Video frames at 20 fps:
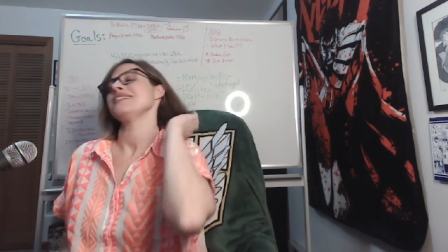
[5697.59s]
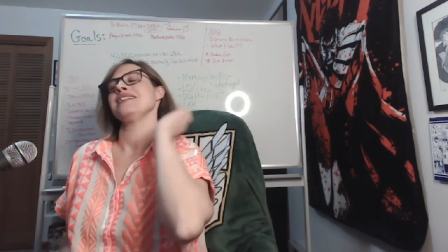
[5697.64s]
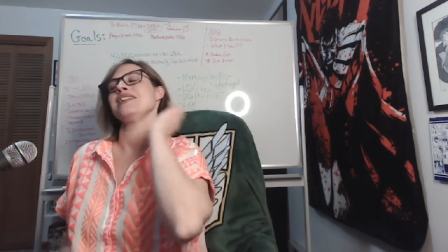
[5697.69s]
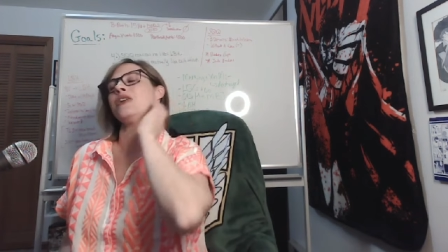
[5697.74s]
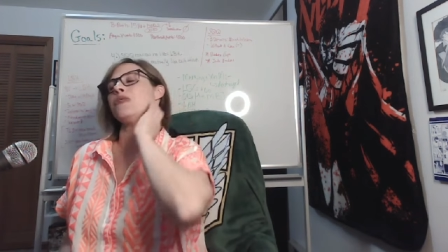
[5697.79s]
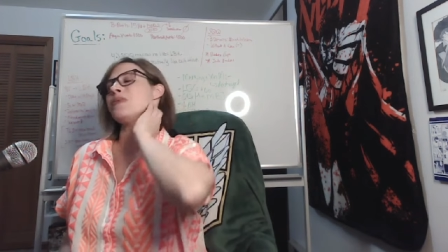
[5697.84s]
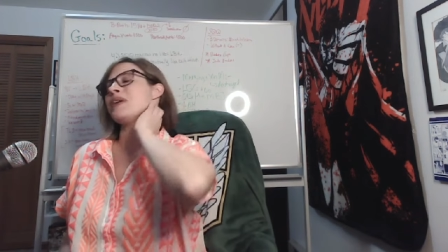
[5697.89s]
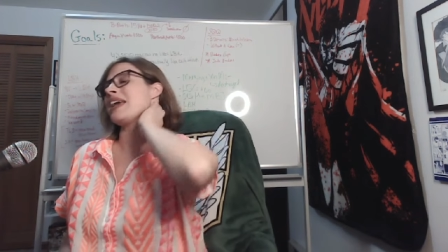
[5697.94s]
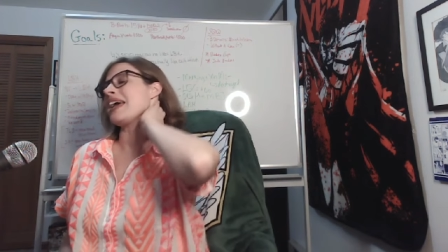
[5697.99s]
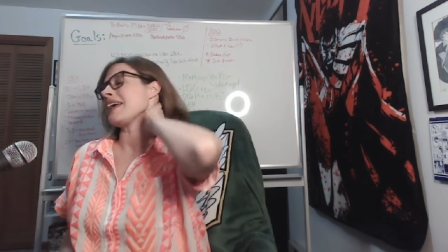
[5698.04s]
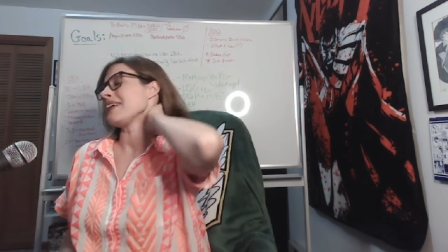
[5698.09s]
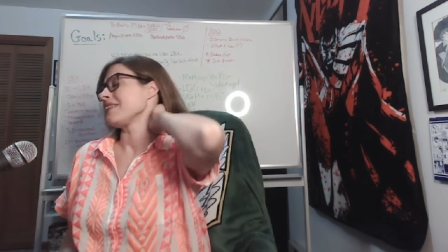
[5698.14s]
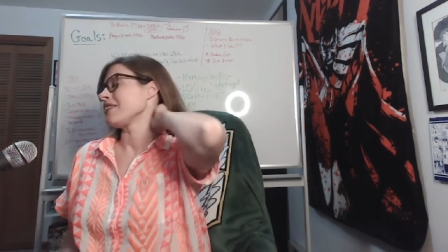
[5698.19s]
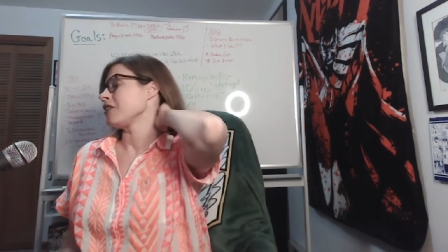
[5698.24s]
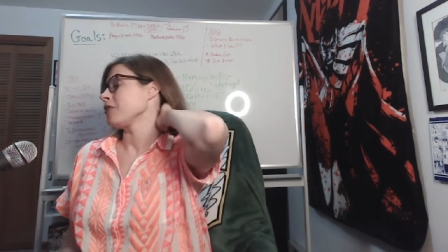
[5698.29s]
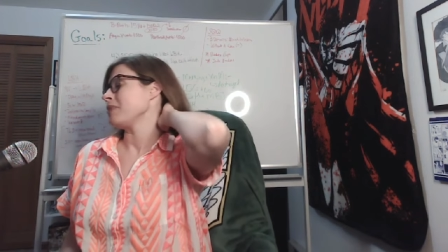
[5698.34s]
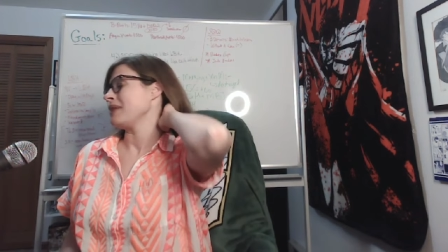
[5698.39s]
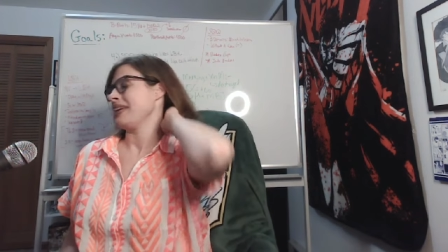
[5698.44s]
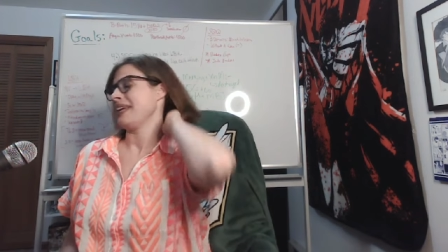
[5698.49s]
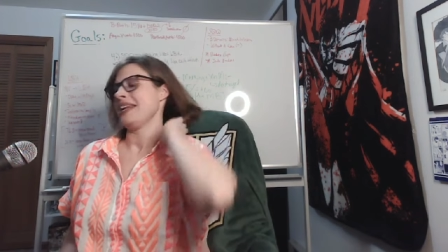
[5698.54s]
Lo Bing Lo Binghe a
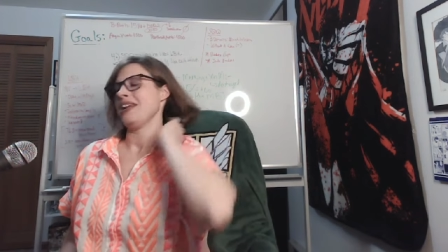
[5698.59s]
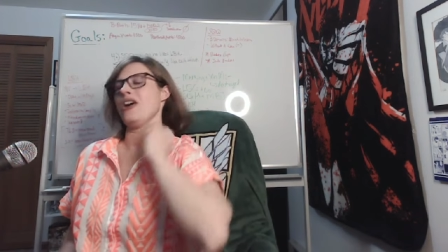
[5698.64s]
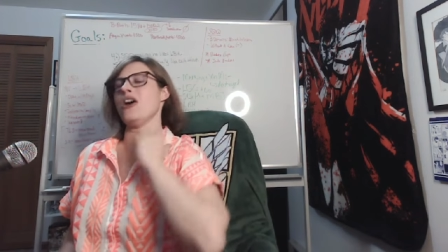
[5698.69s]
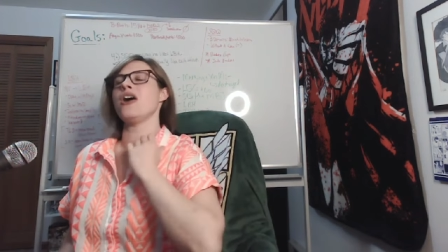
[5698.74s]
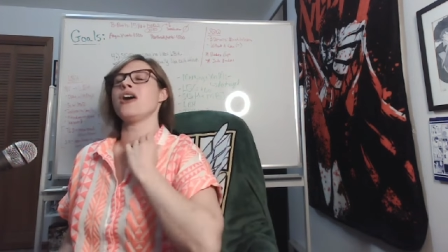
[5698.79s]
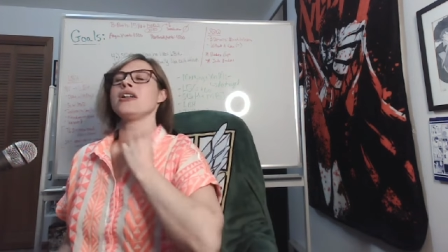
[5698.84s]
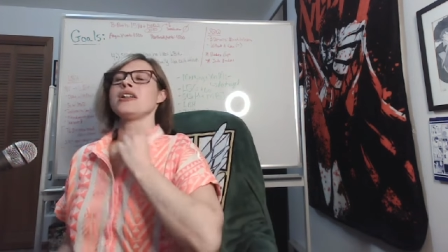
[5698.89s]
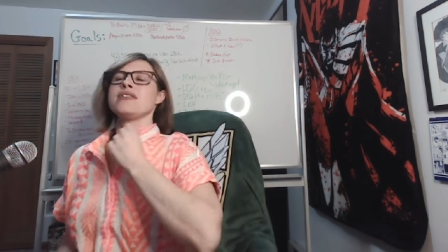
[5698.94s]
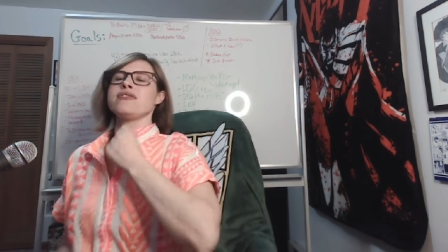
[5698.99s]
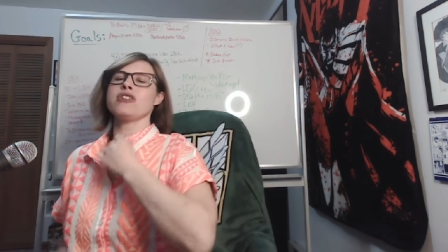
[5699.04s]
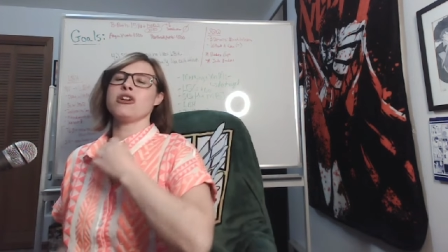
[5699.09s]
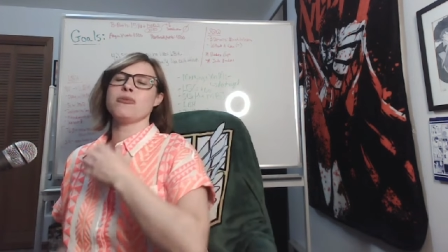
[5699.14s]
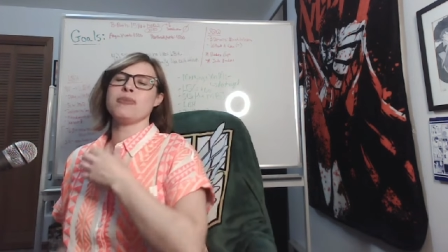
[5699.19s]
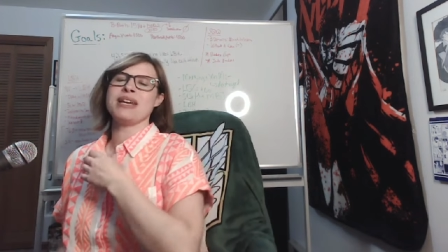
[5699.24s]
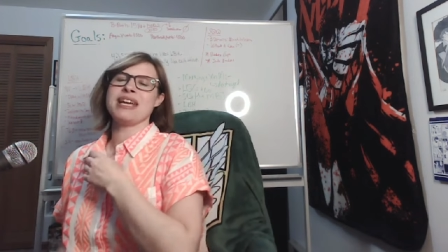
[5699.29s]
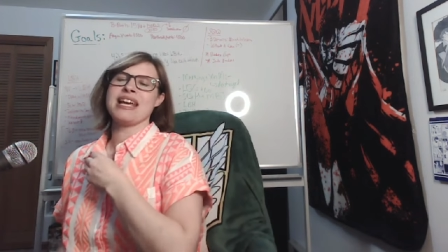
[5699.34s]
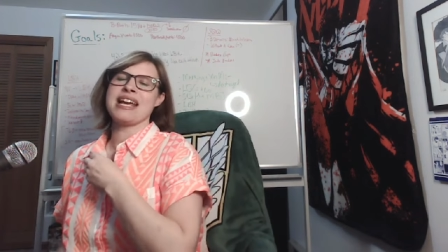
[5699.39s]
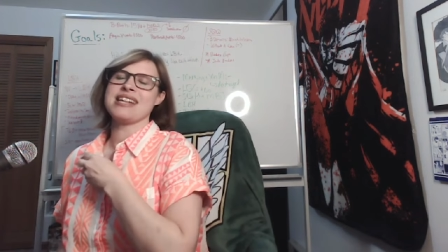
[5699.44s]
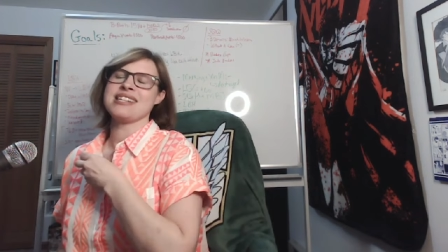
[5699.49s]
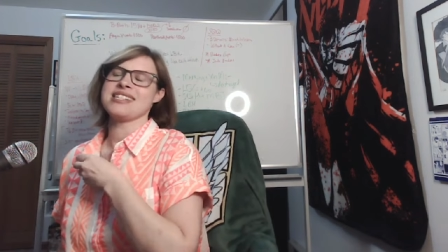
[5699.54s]
little bit, and all of Lo Bing Lo Binghe